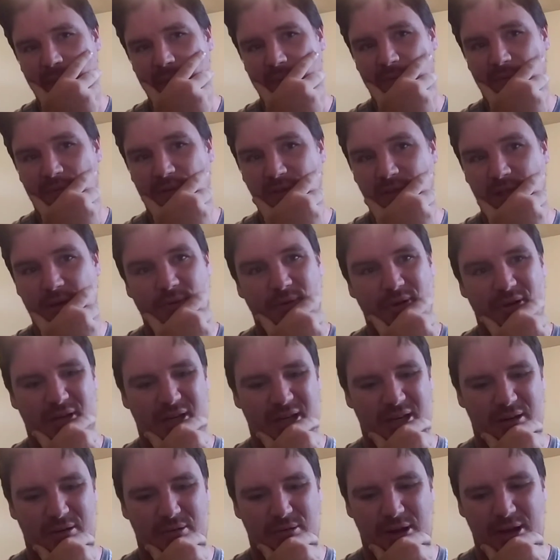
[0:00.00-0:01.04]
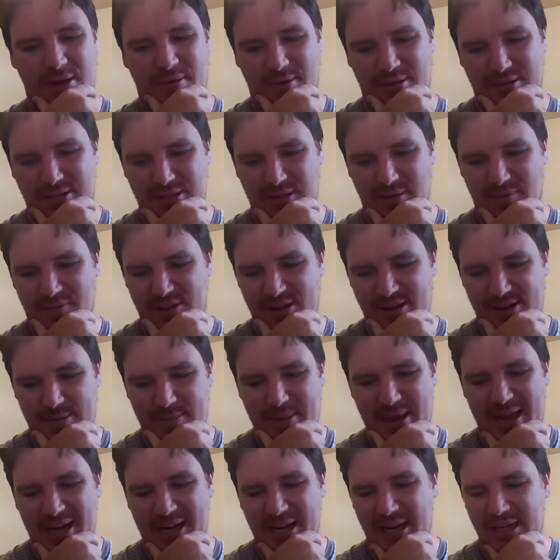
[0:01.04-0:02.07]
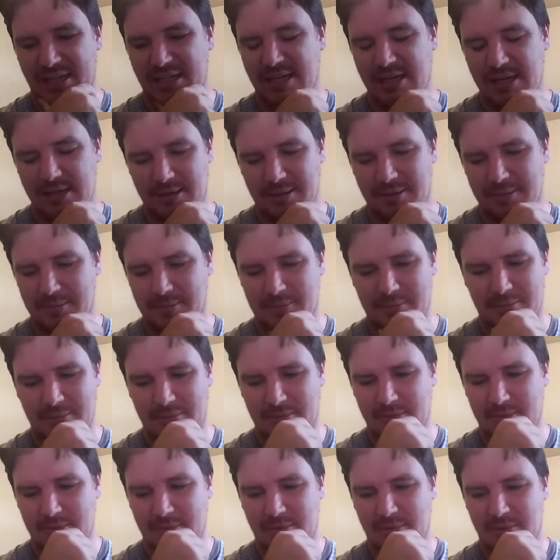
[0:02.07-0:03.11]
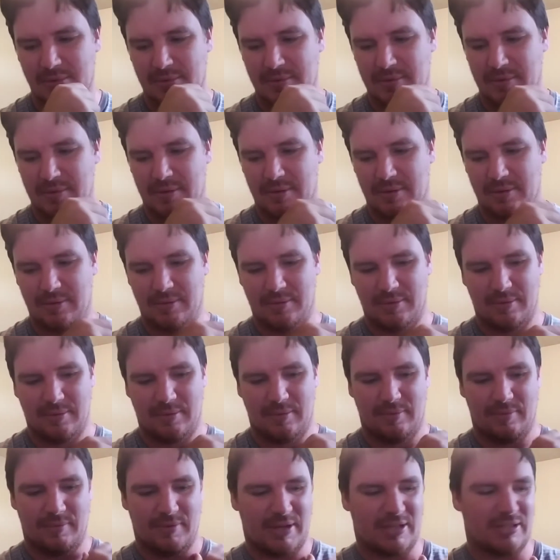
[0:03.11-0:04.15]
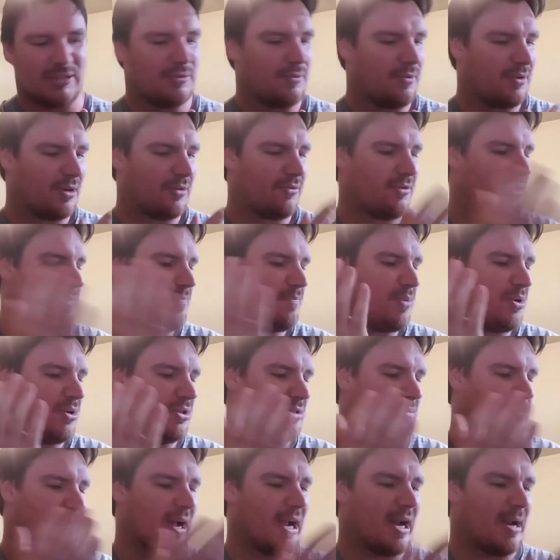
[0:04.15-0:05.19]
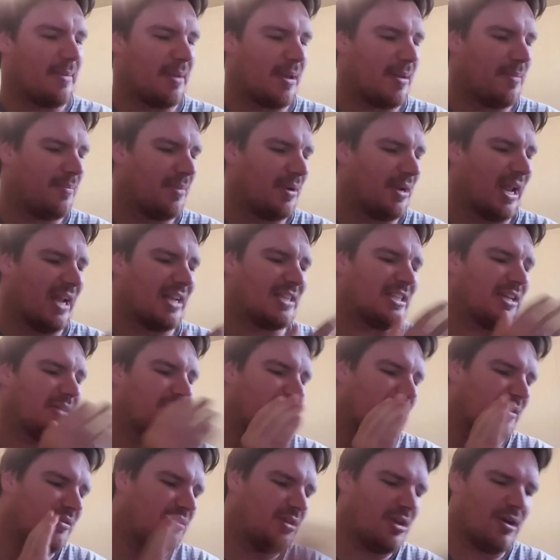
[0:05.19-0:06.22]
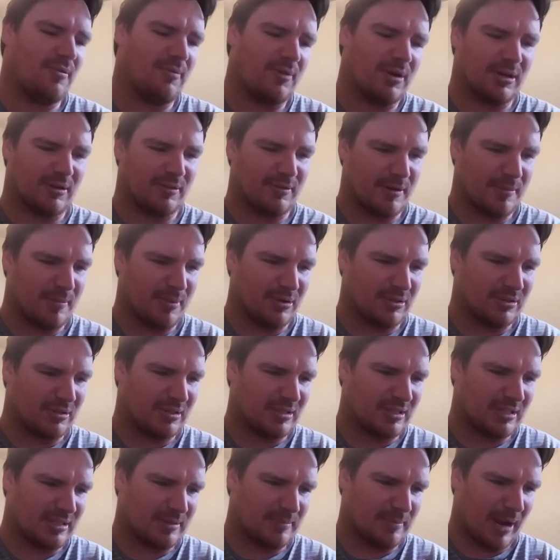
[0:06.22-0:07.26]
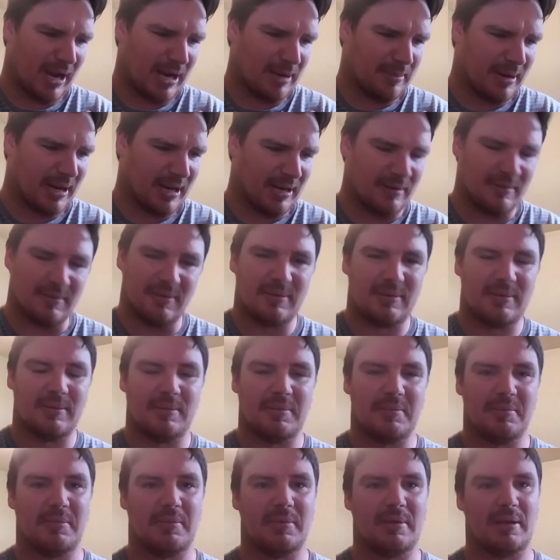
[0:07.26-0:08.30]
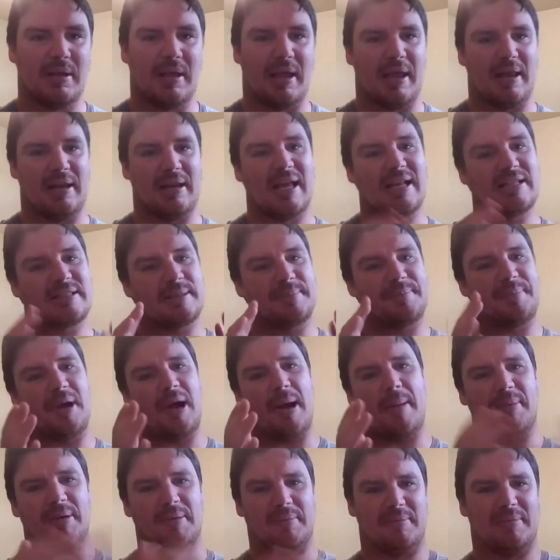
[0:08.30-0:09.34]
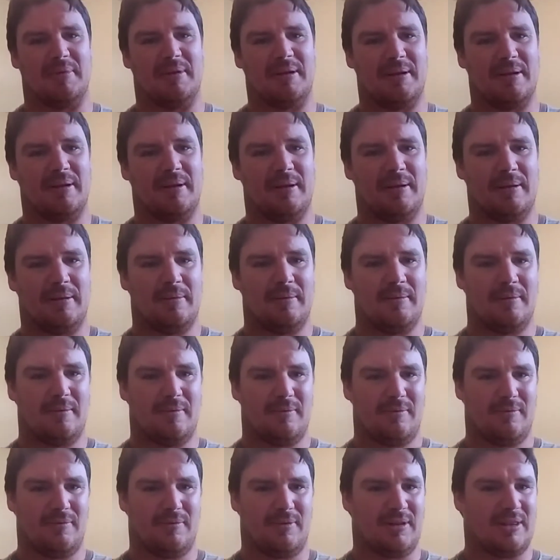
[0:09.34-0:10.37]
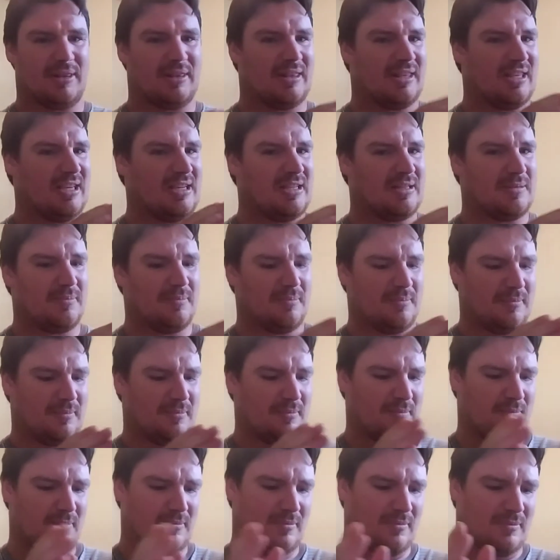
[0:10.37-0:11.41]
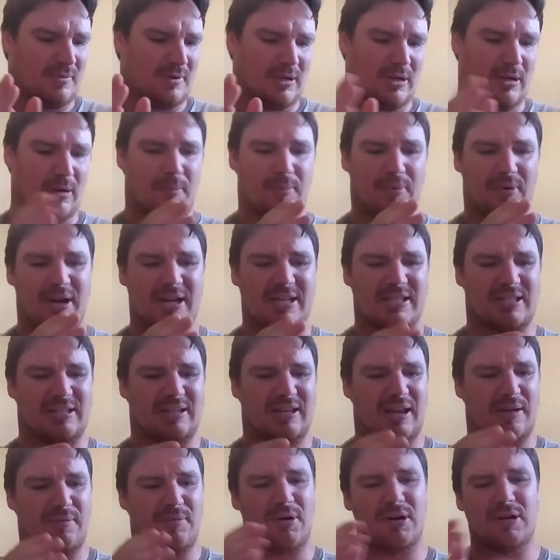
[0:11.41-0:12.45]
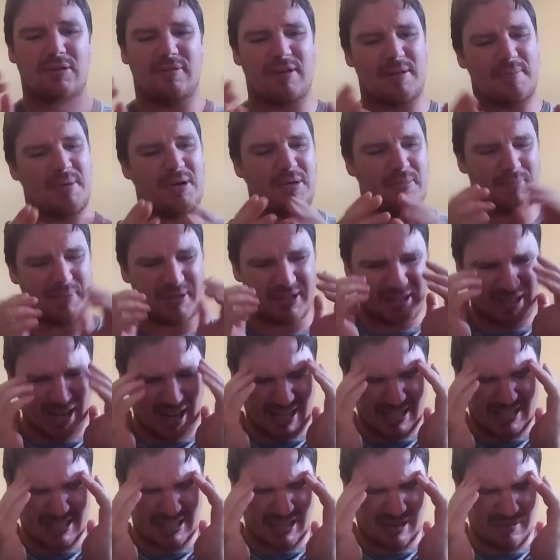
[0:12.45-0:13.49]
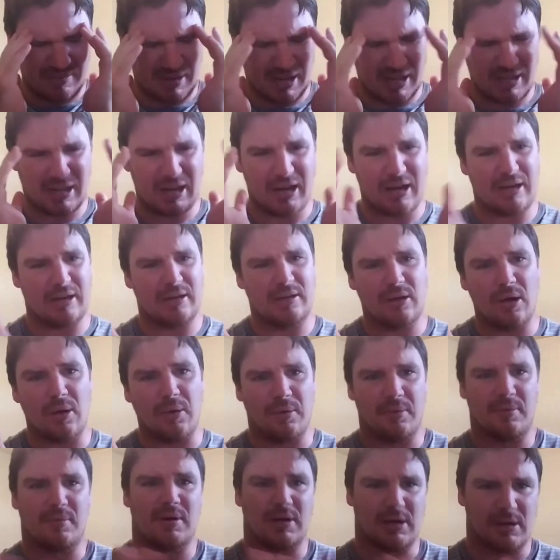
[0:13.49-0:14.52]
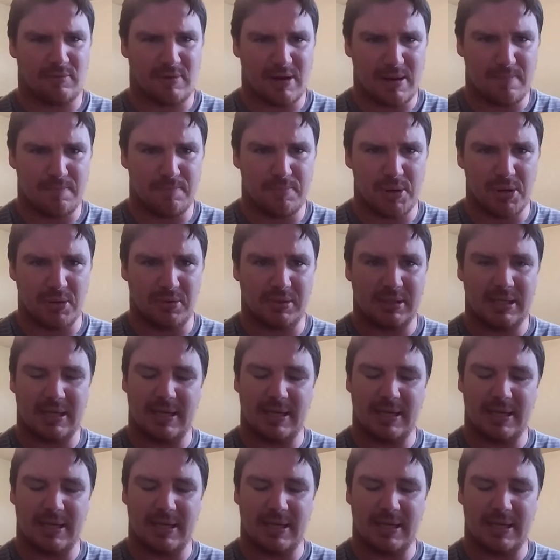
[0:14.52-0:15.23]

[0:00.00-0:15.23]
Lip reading: which everyone can agree was a very bad idea, because you want to reboot Spider-Man, but at the same time you don't want to reboot Spider-Man. And that's the problem with these corporations. They want to reboot, but at the same time they don't want to reboot.